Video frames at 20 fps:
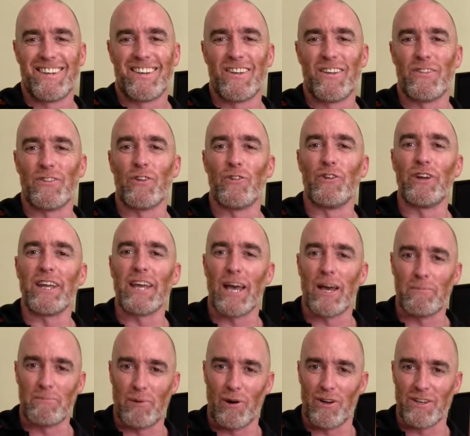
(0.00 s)
The
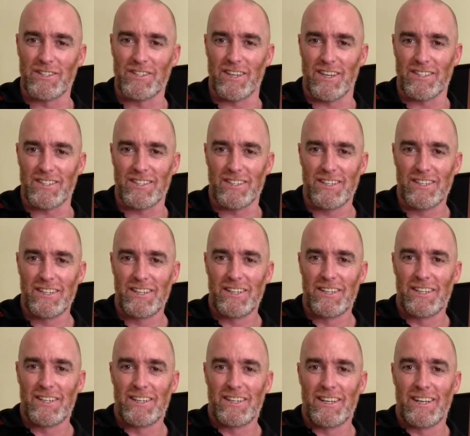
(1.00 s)
rehab process.
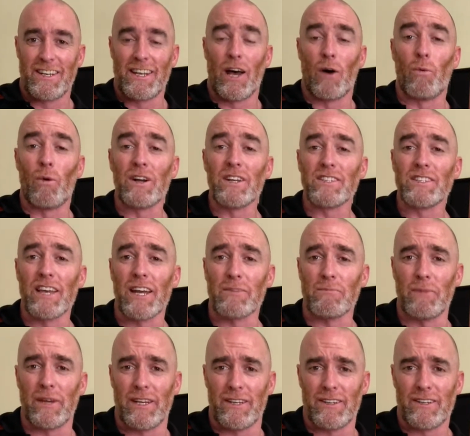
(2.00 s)
Now, what does that
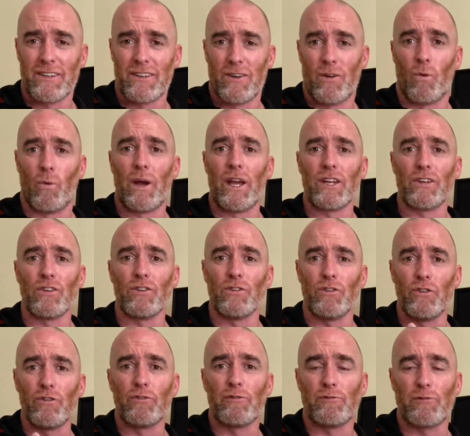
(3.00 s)
mean? Where do
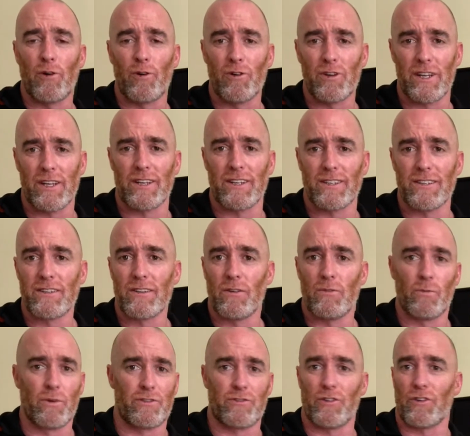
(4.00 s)
you fall in
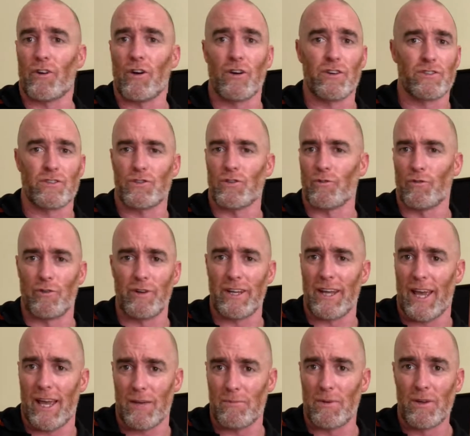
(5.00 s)
with regards to
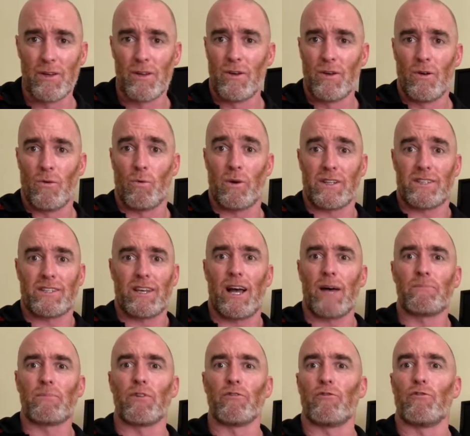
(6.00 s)
rehab? What
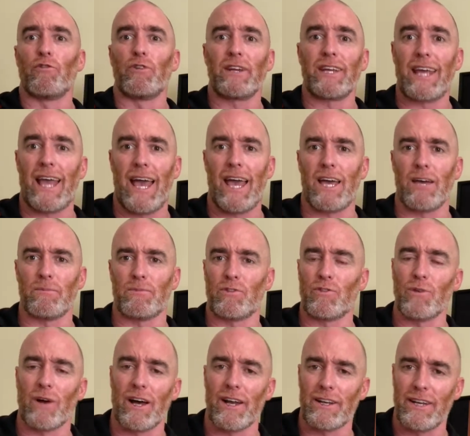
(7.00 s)
type of rehab
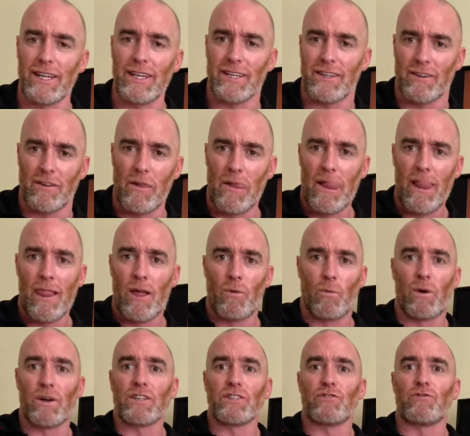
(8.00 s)
do I need?
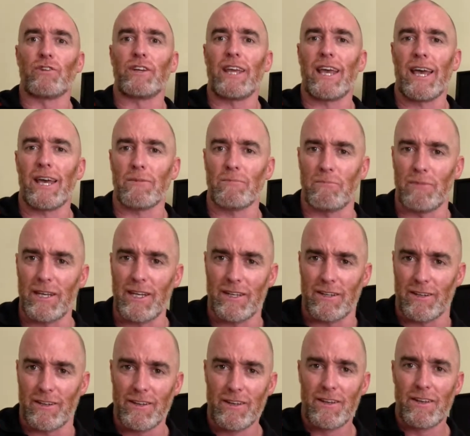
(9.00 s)
What does rehab
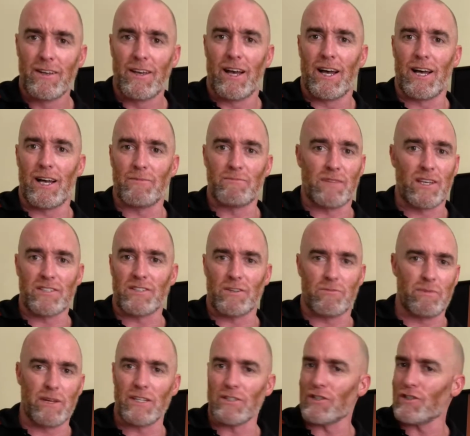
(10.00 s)
mean? Does it
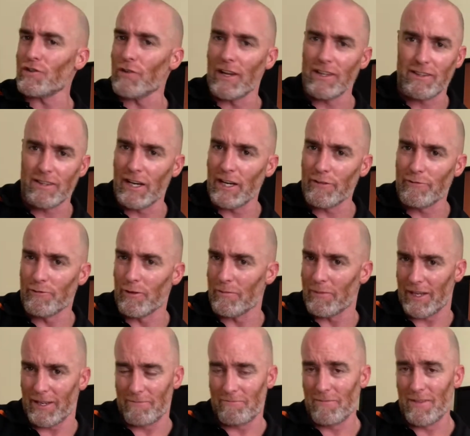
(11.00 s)
mean strengthening for
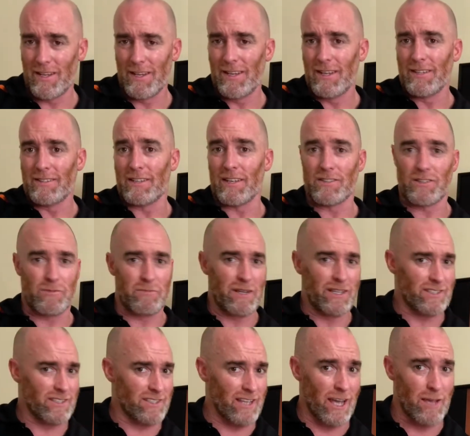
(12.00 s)
me? Does it mean
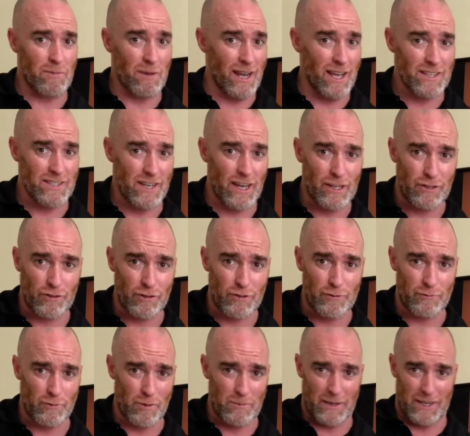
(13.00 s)
stabilization
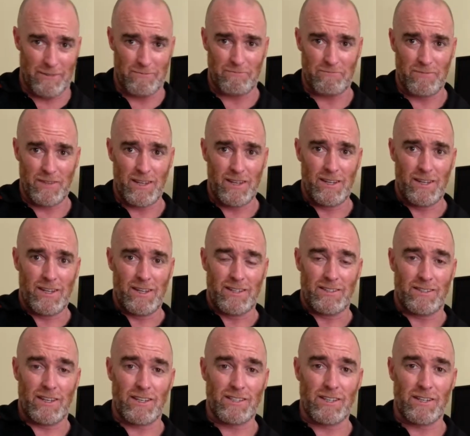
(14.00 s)
for me?
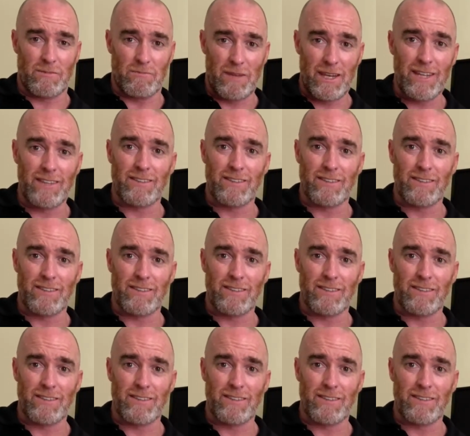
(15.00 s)
Does it mean